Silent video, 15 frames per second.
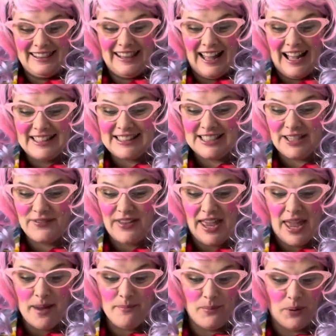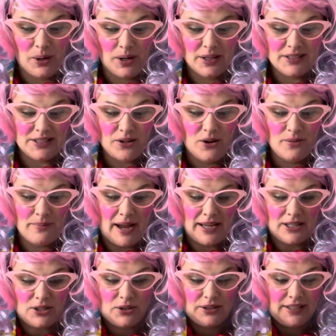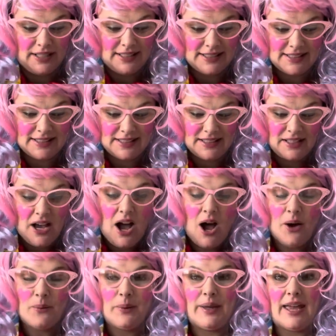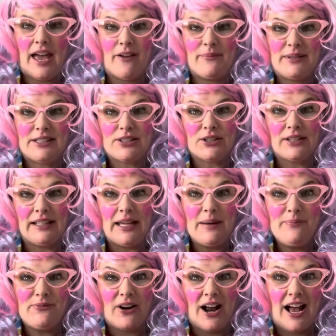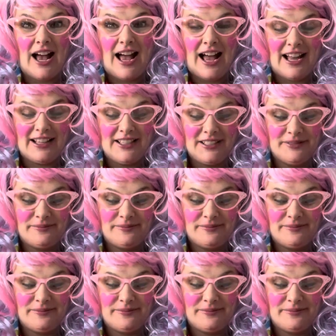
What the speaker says: Lots of M words. Oh my goodness. We have Mr. Leapfrog.